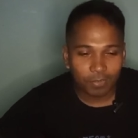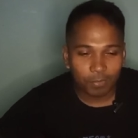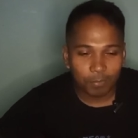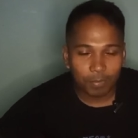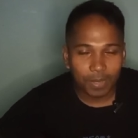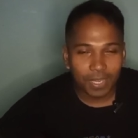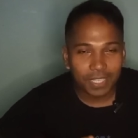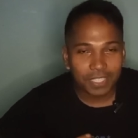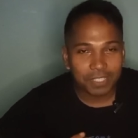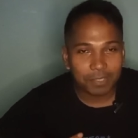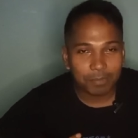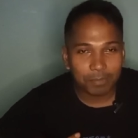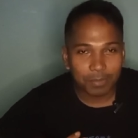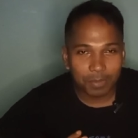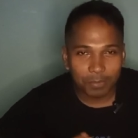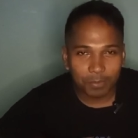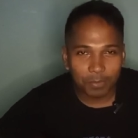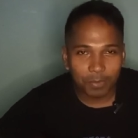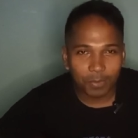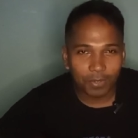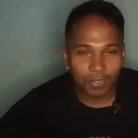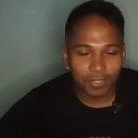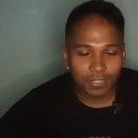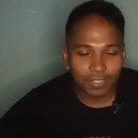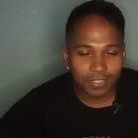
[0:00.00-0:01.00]

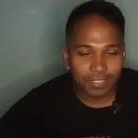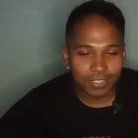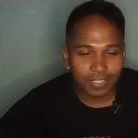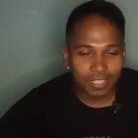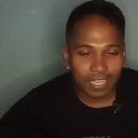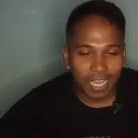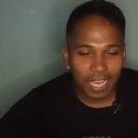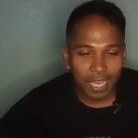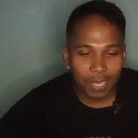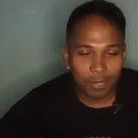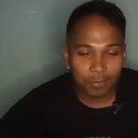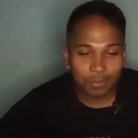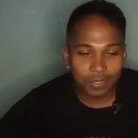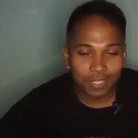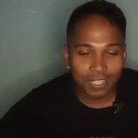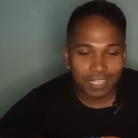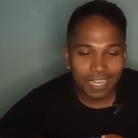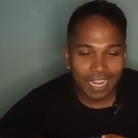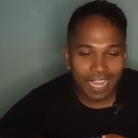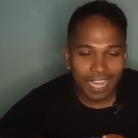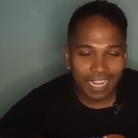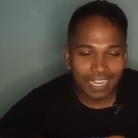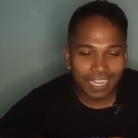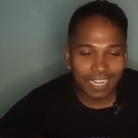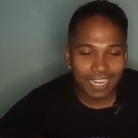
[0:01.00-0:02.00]
maximum odds, how
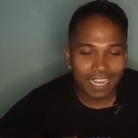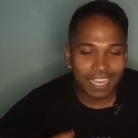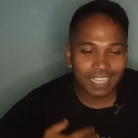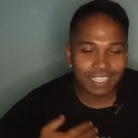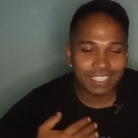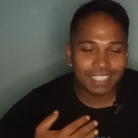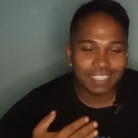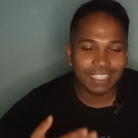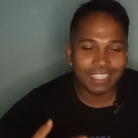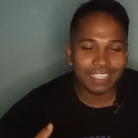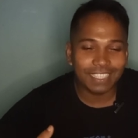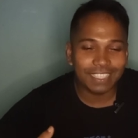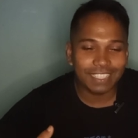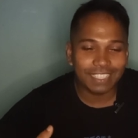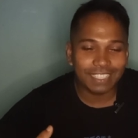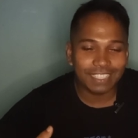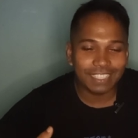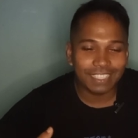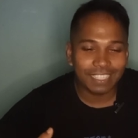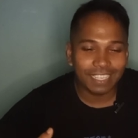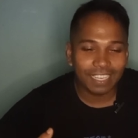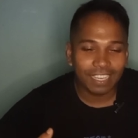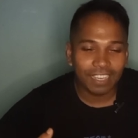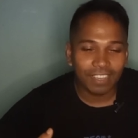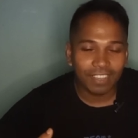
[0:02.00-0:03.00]
that
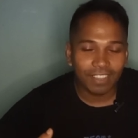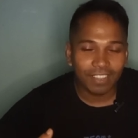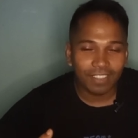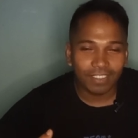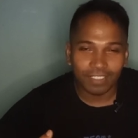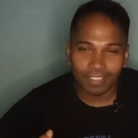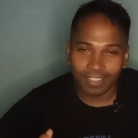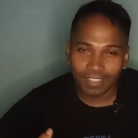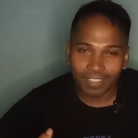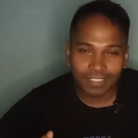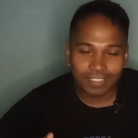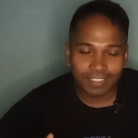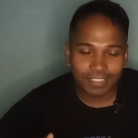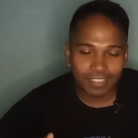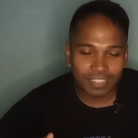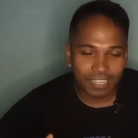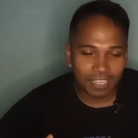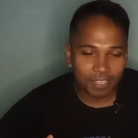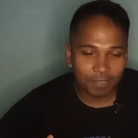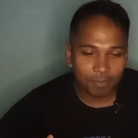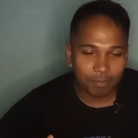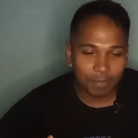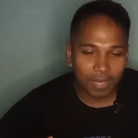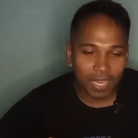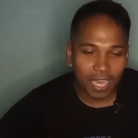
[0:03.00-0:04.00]
analysis. Next
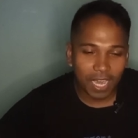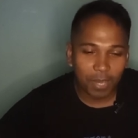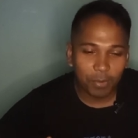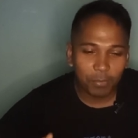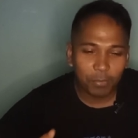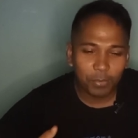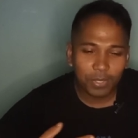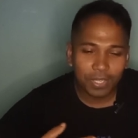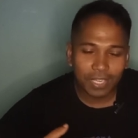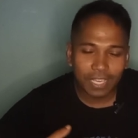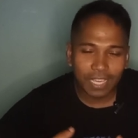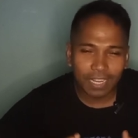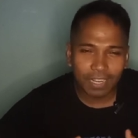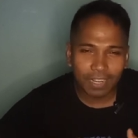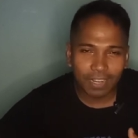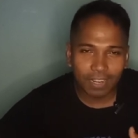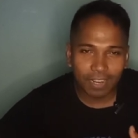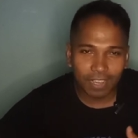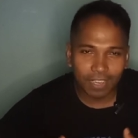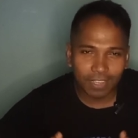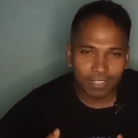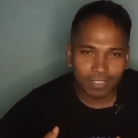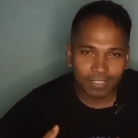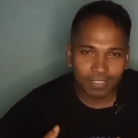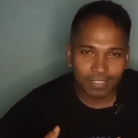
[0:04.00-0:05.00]
time, how we
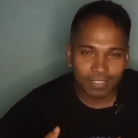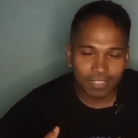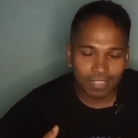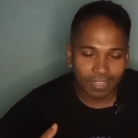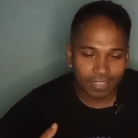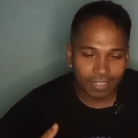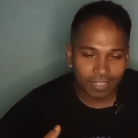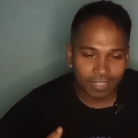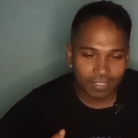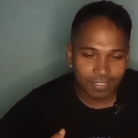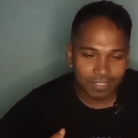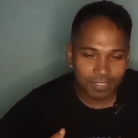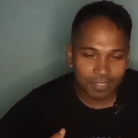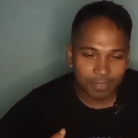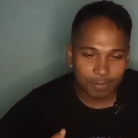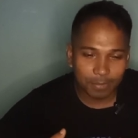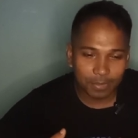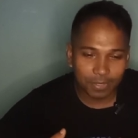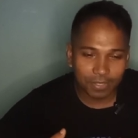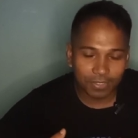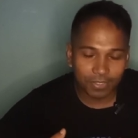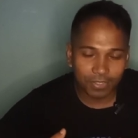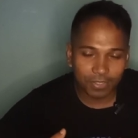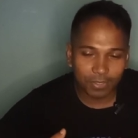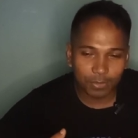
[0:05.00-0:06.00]
analyze a
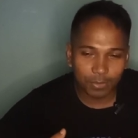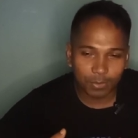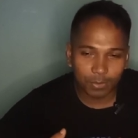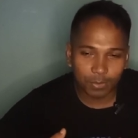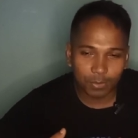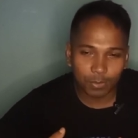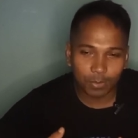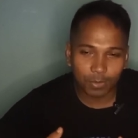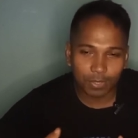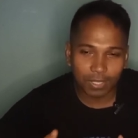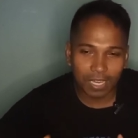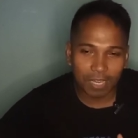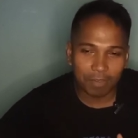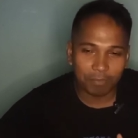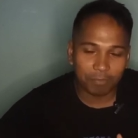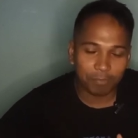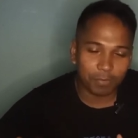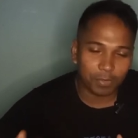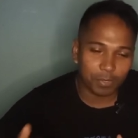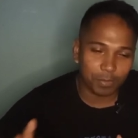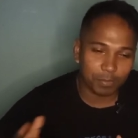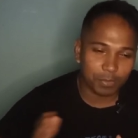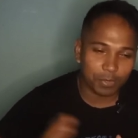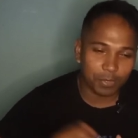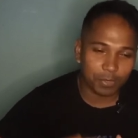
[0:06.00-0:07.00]
customer who come
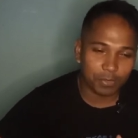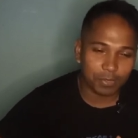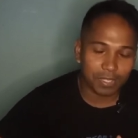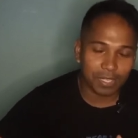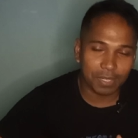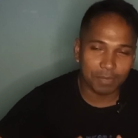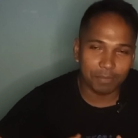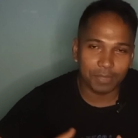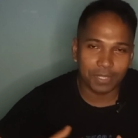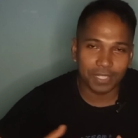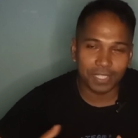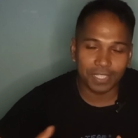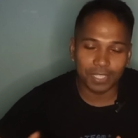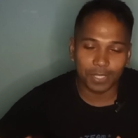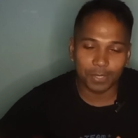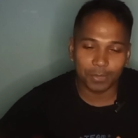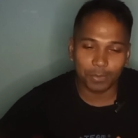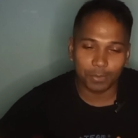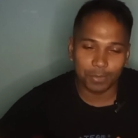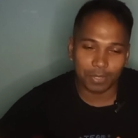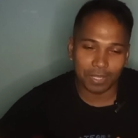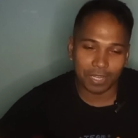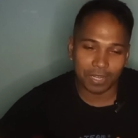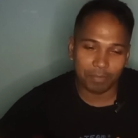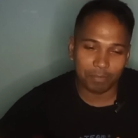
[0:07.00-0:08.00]
from social media,
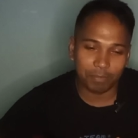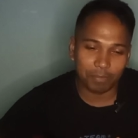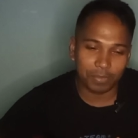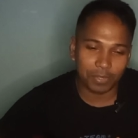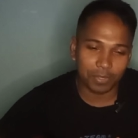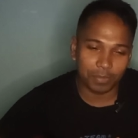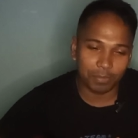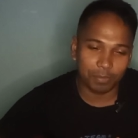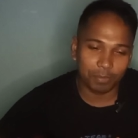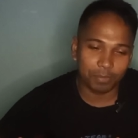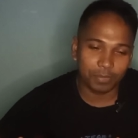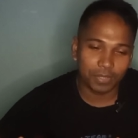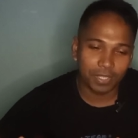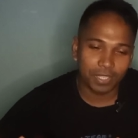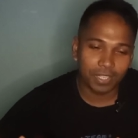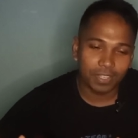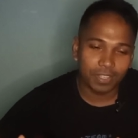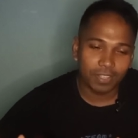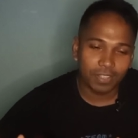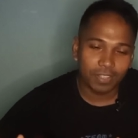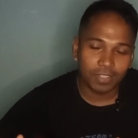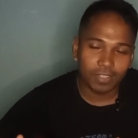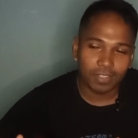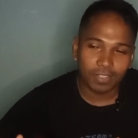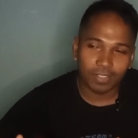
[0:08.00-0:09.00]
who come from
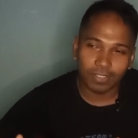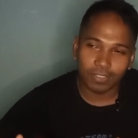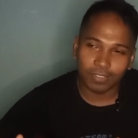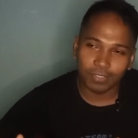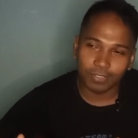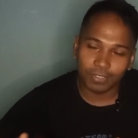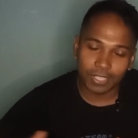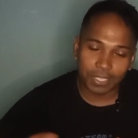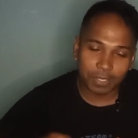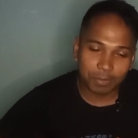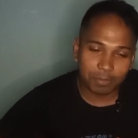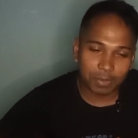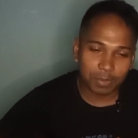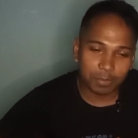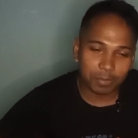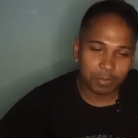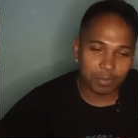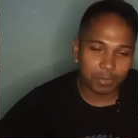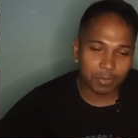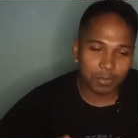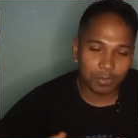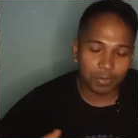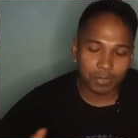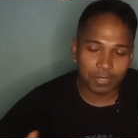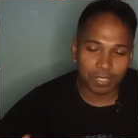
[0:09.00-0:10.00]

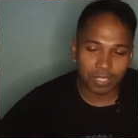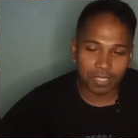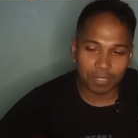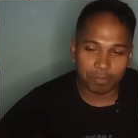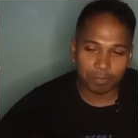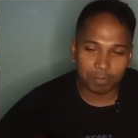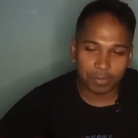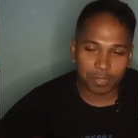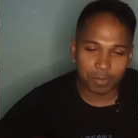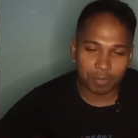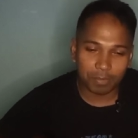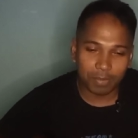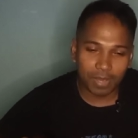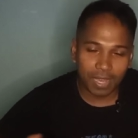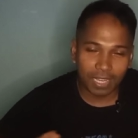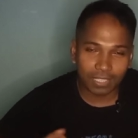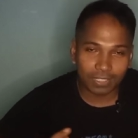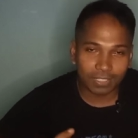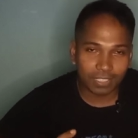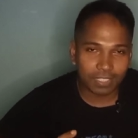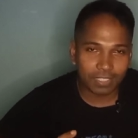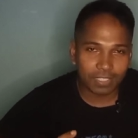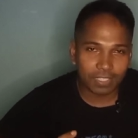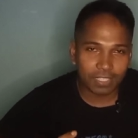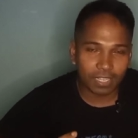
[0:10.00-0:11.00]
Redbubble, who come from
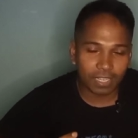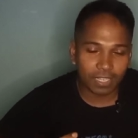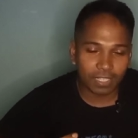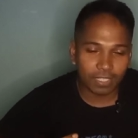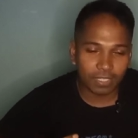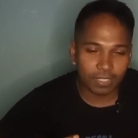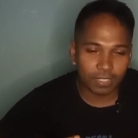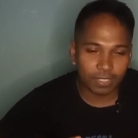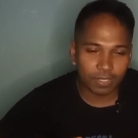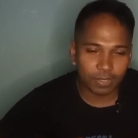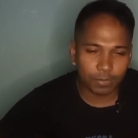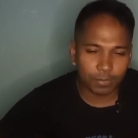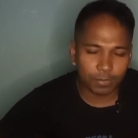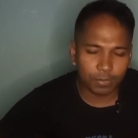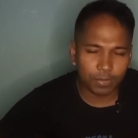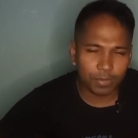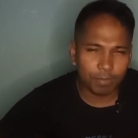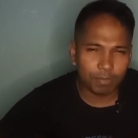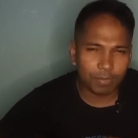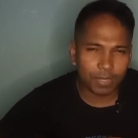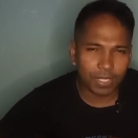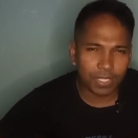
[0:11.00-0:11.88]
other side. We